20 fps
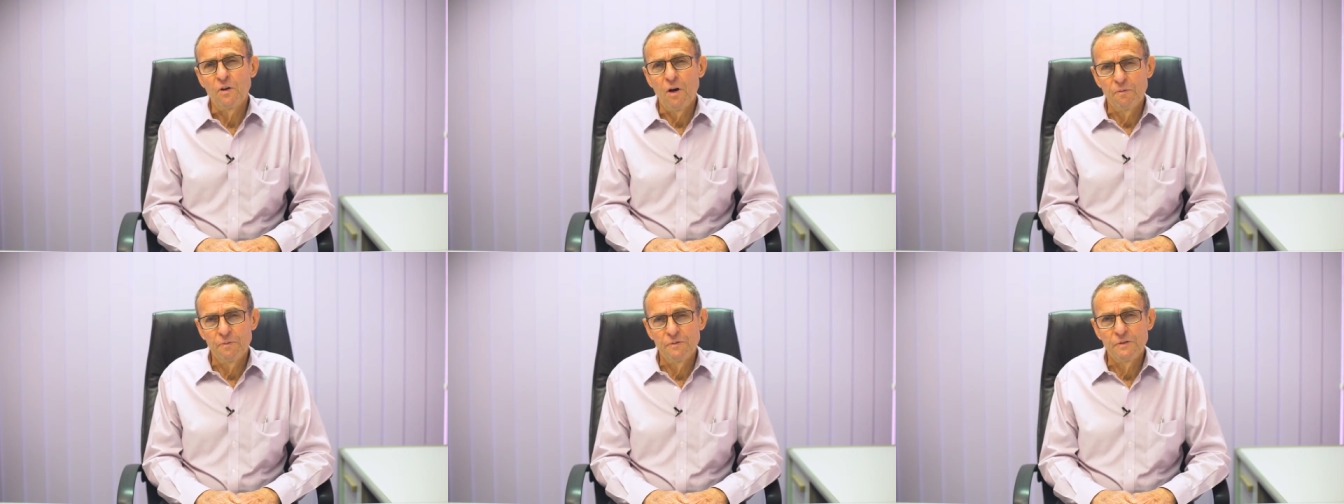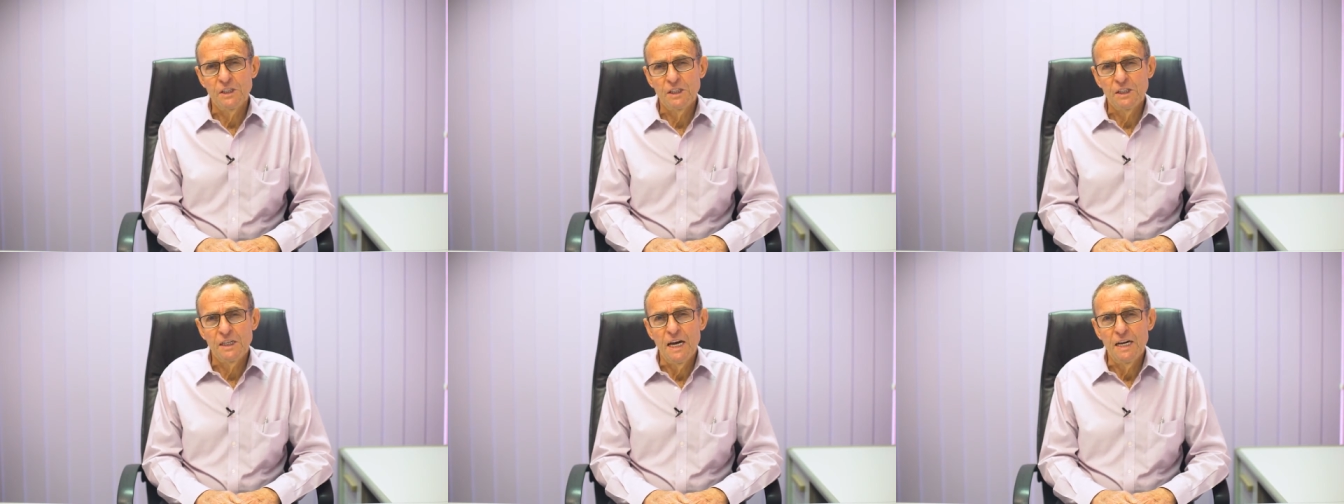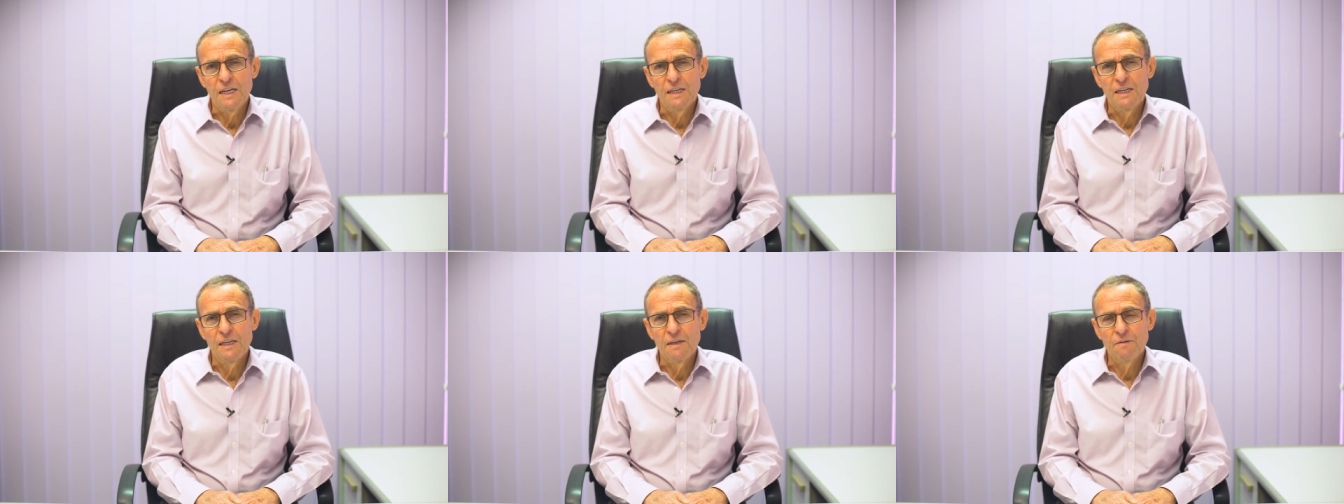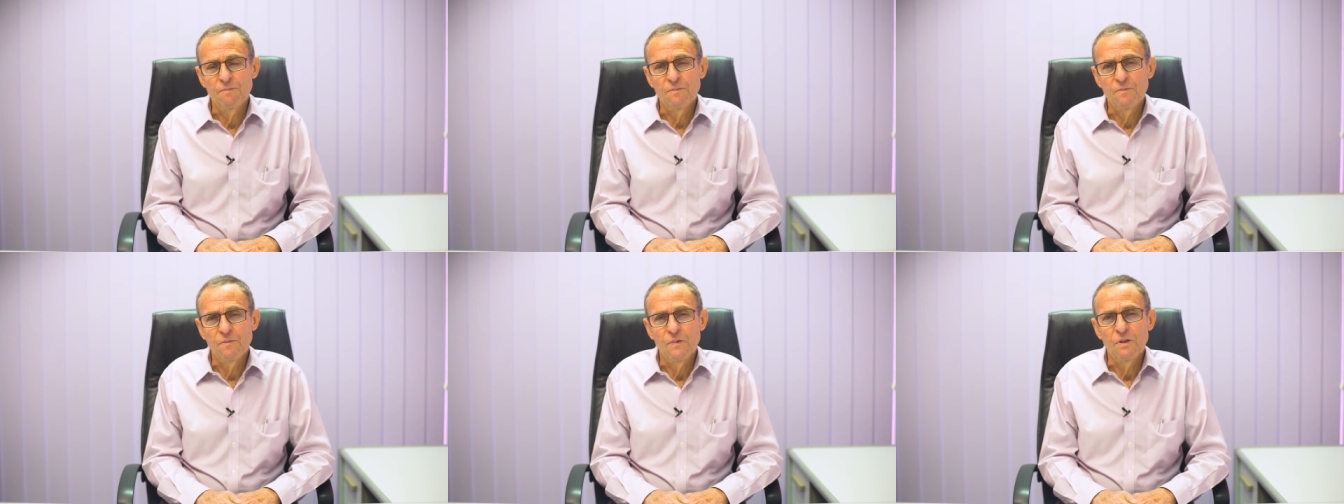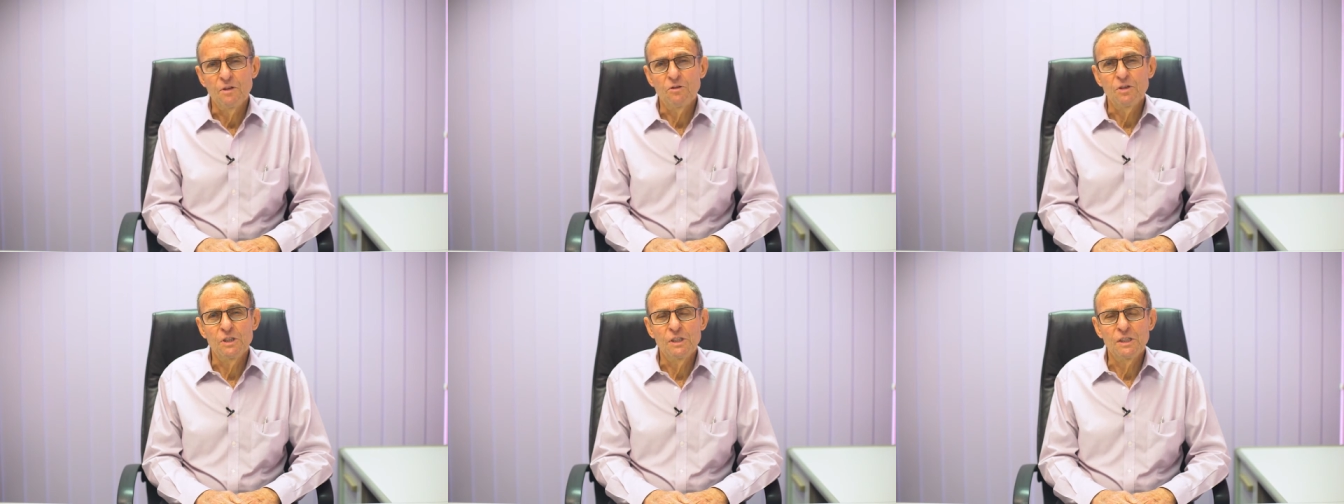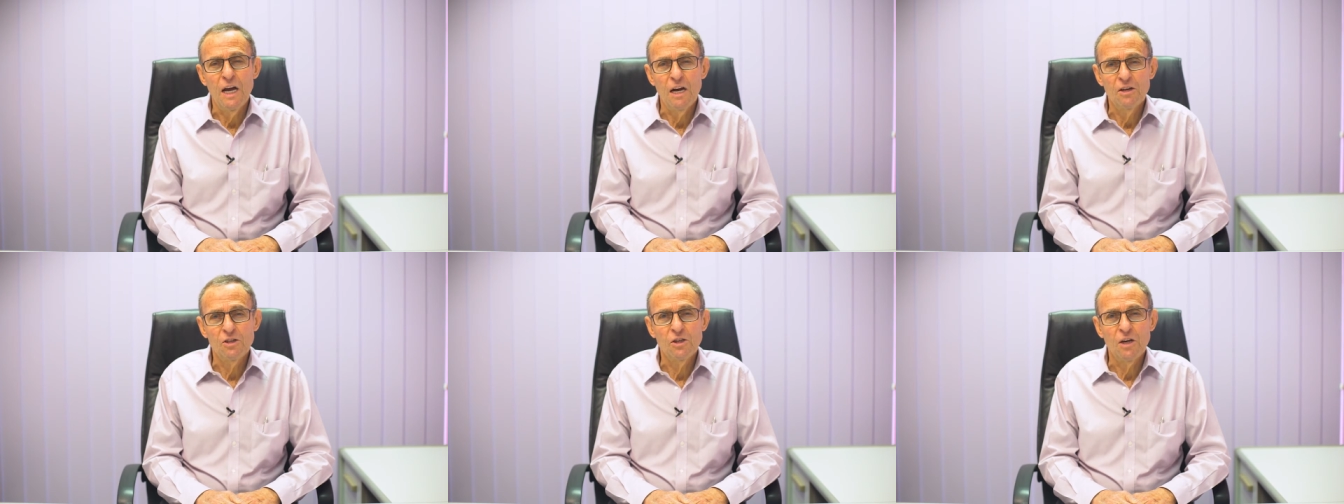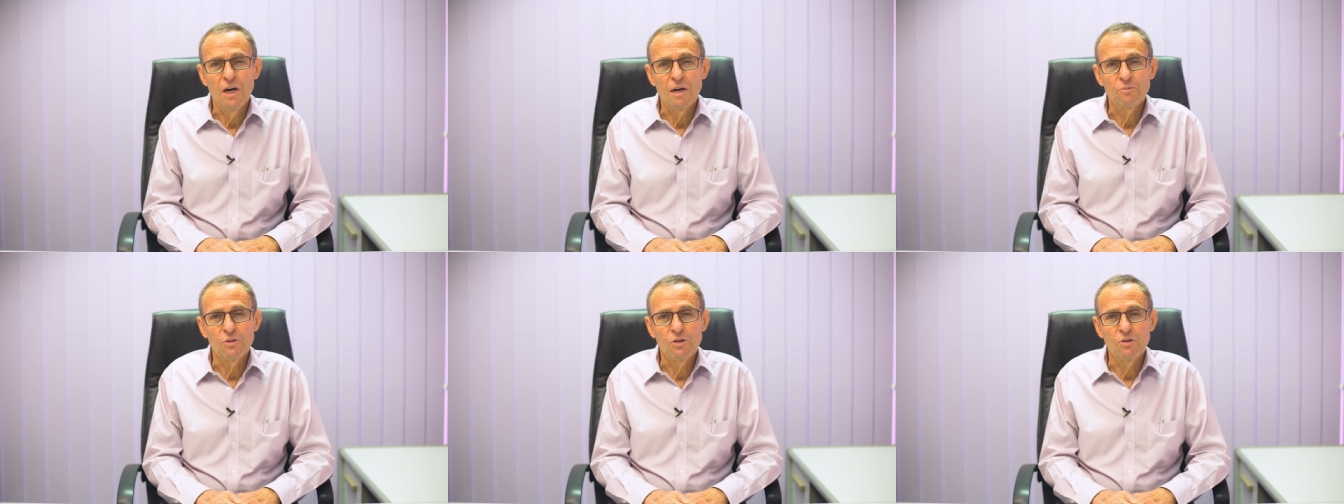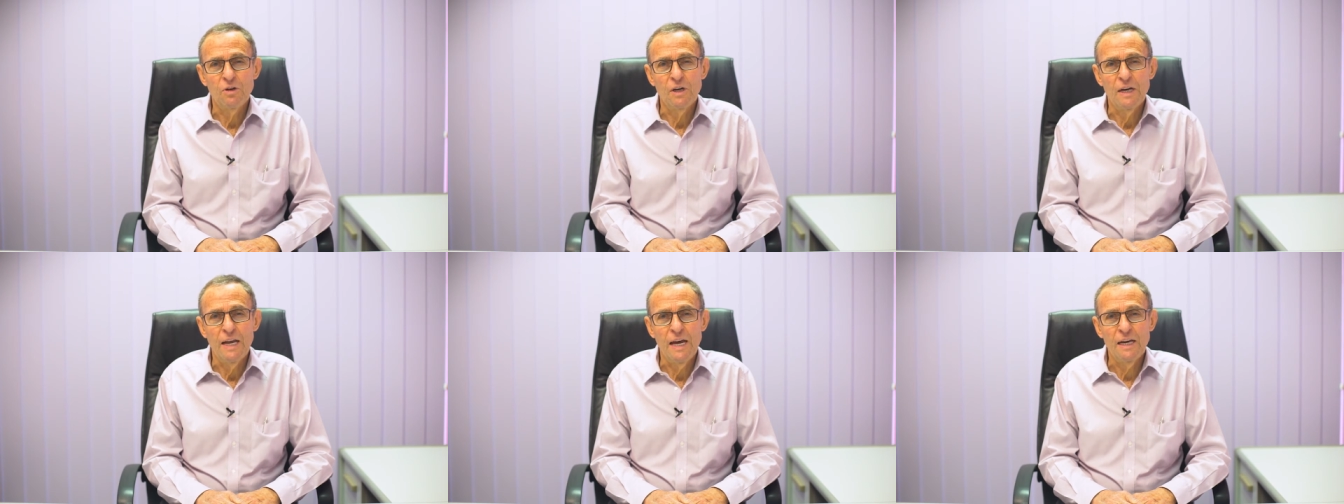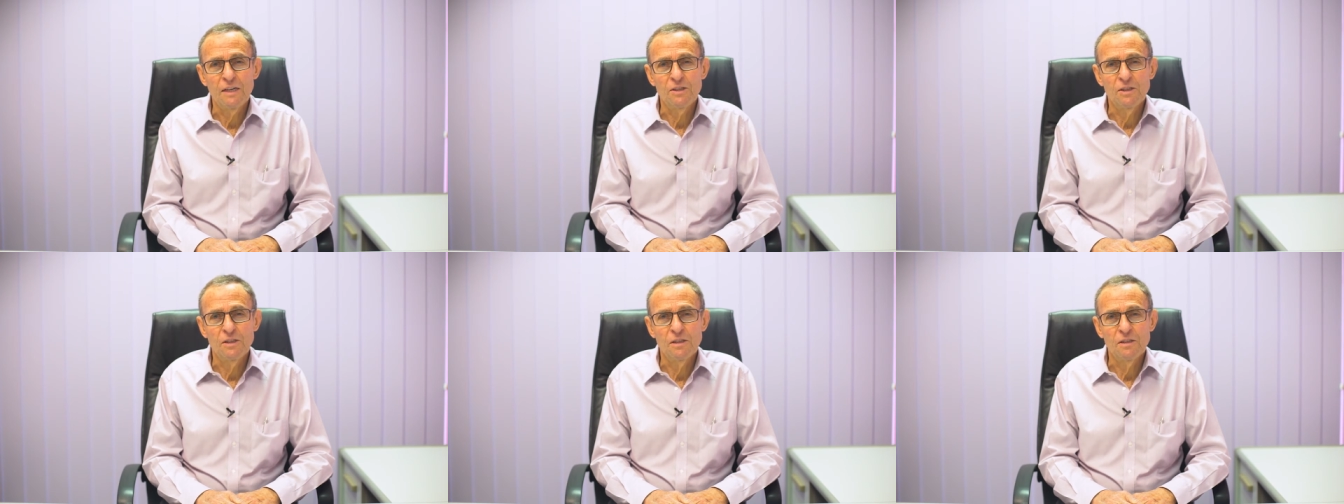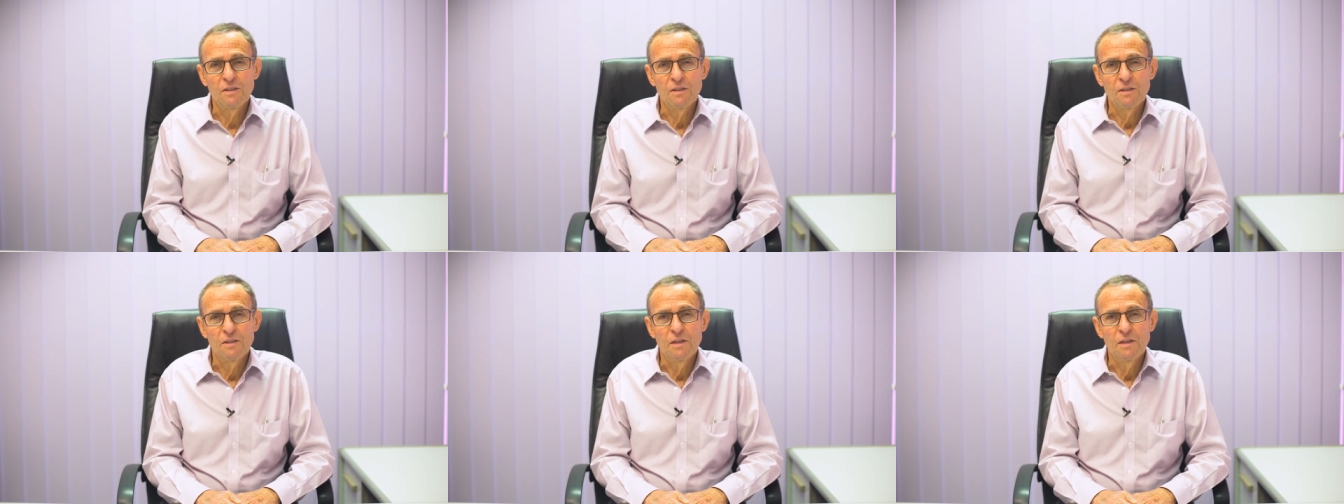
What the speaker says: obfuscating, there is no time to relax,